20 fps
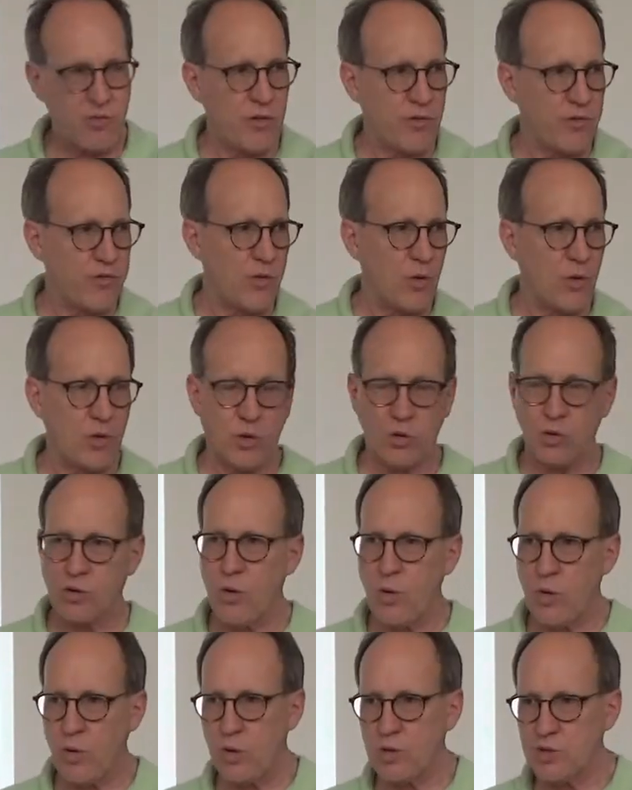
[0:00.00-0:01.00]
your vocal
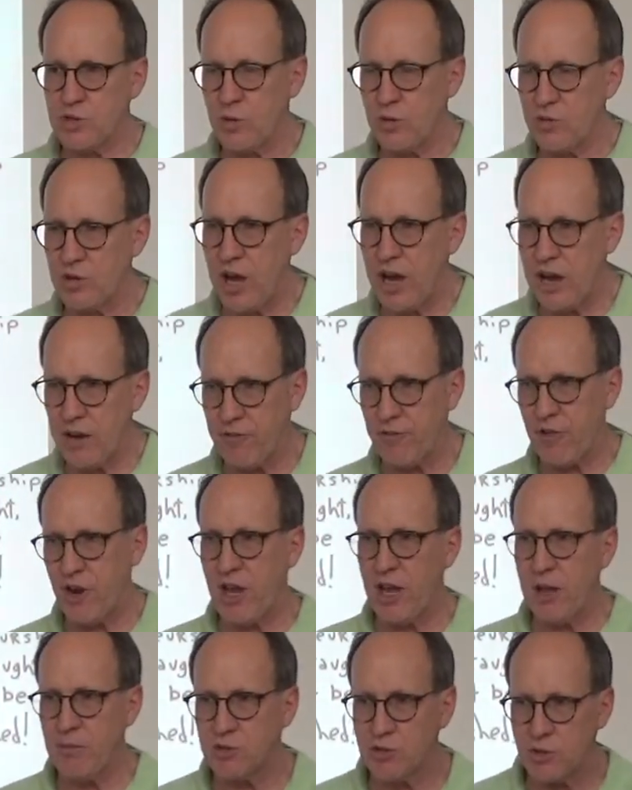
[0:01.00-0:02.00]
cords, your
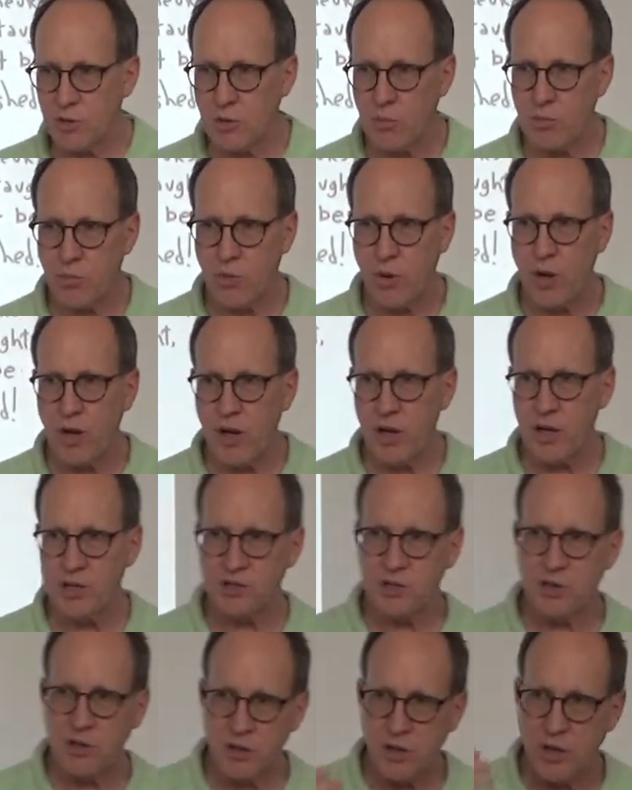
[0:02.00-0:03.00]
diaphragms are
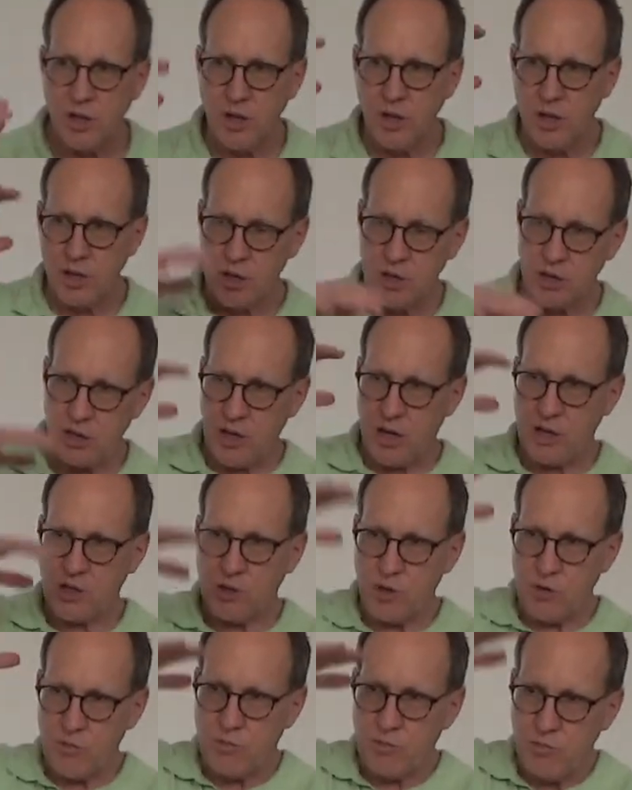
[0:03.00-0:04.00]
compressed, and you kind of
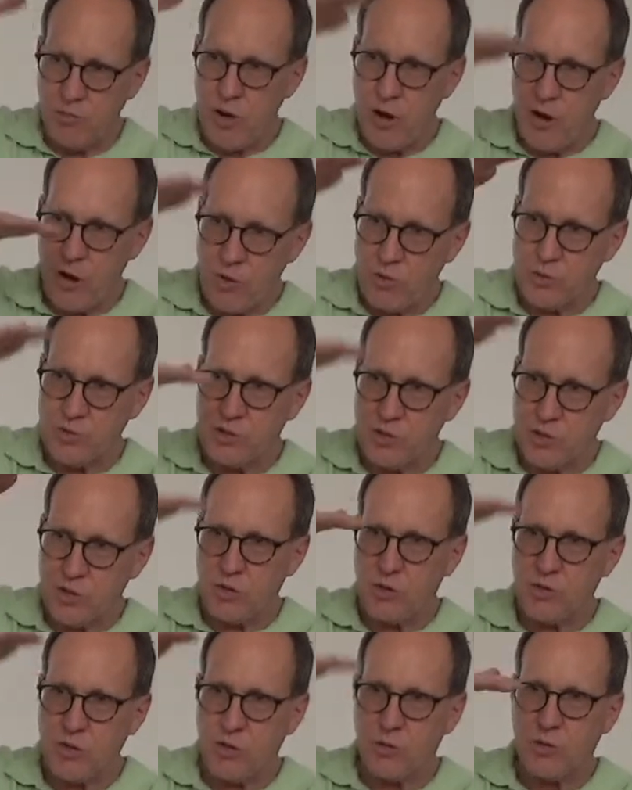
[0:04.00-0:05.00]
sort of narrows
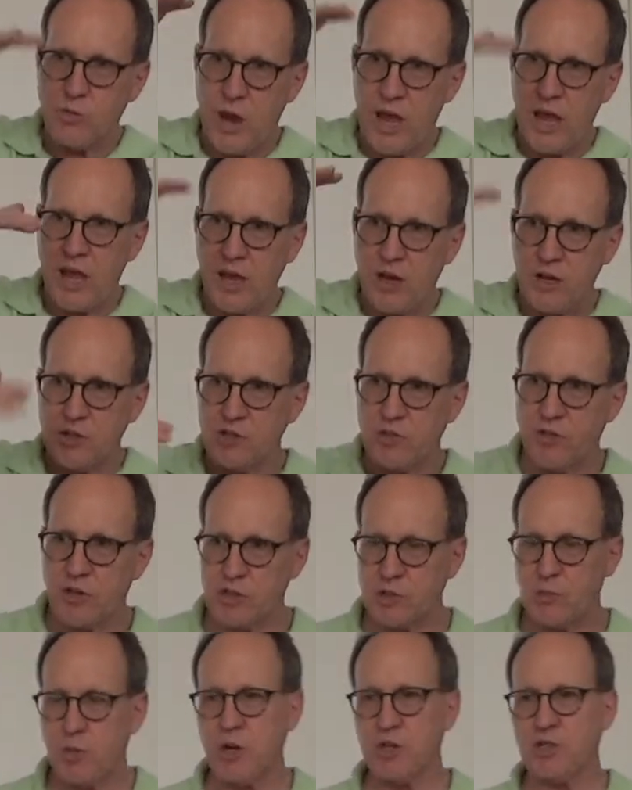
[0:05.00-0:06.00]
your range of
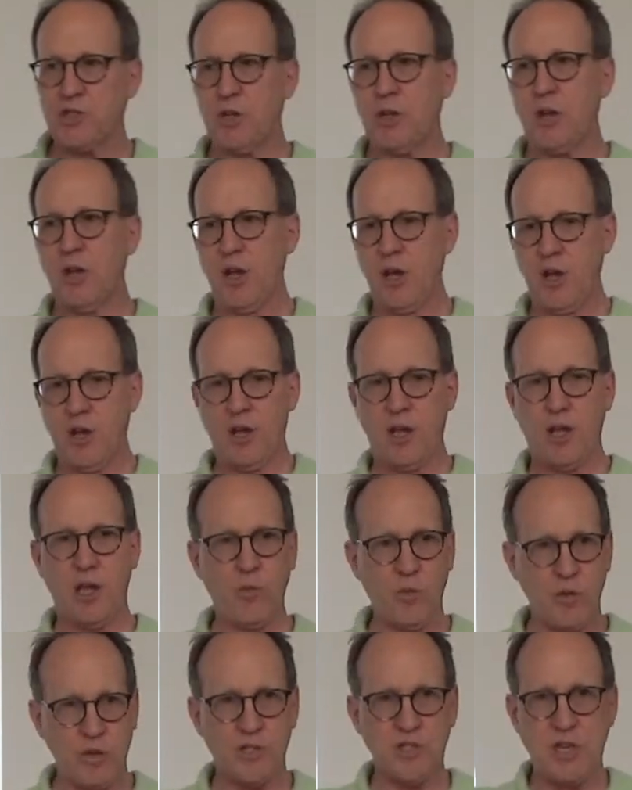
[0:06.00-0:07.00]
expression. And
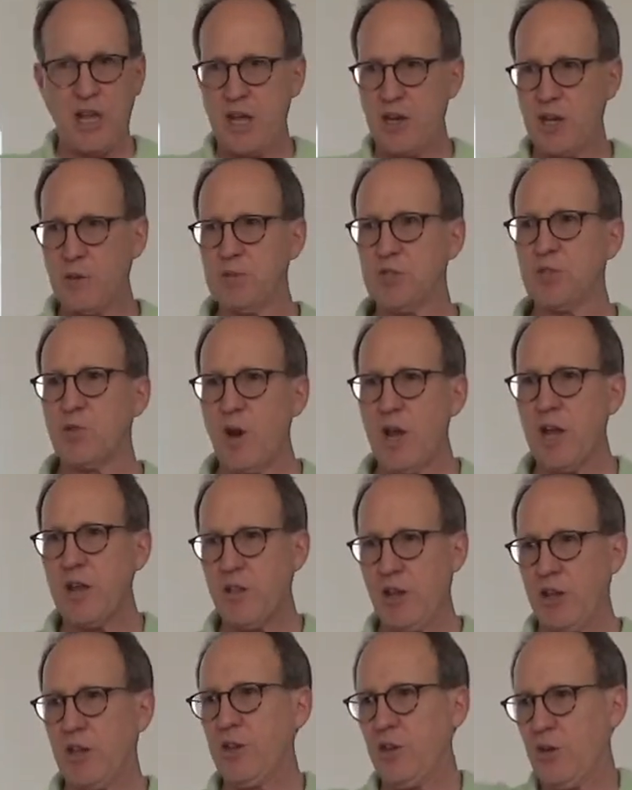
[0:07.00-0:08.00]
when you stand up straight,
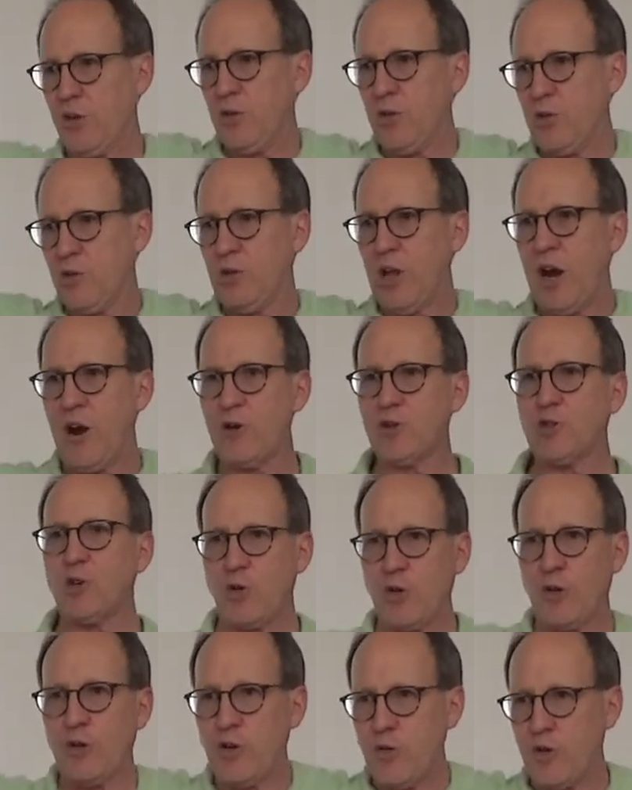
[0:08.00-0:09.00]
like, you know, you're larger
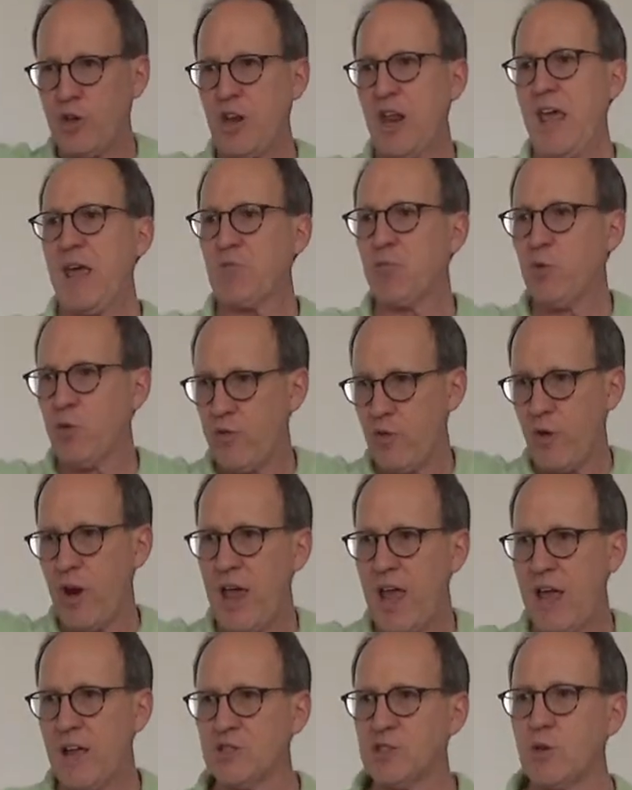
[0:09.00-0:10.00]
and you can move your
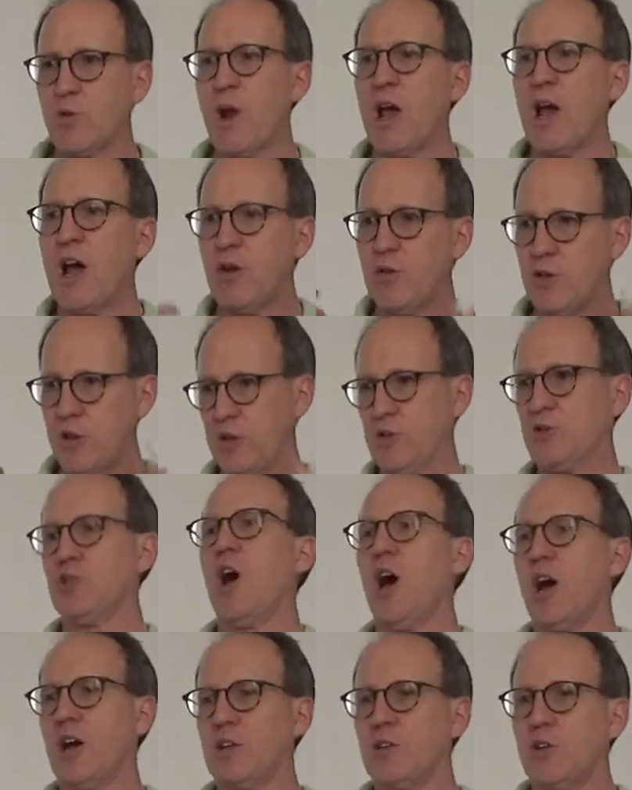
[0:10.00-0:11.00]
hands around, you can
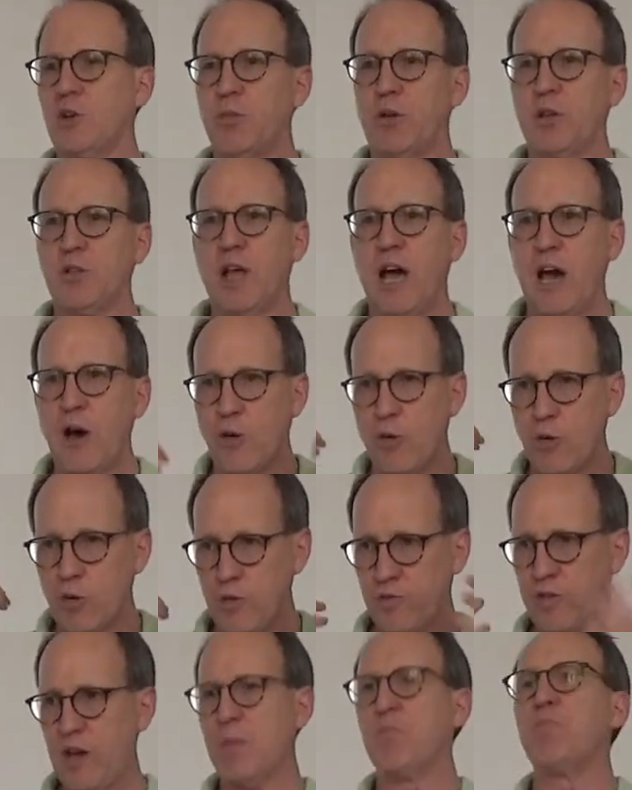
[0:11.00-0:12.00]
talk a little bit louder,
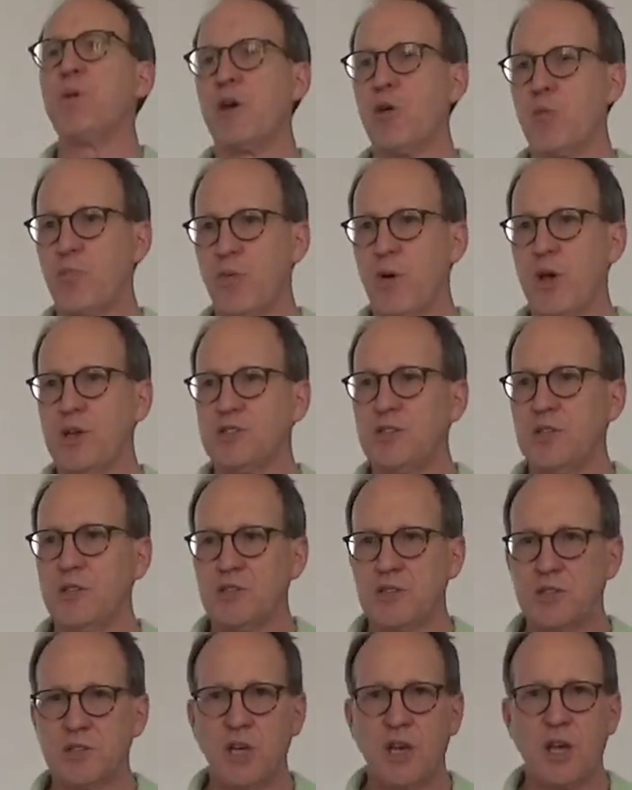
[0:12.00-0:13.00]
you've got better
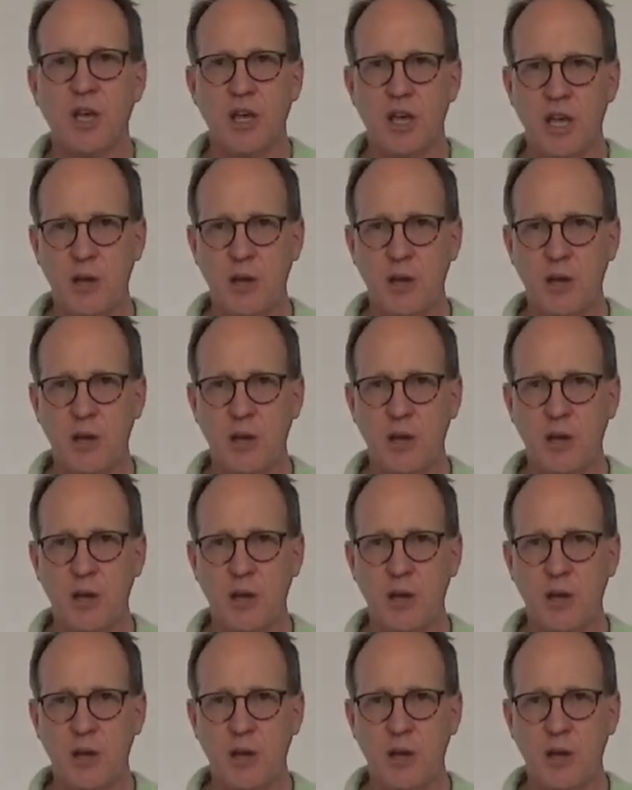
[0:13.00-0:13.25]
presence.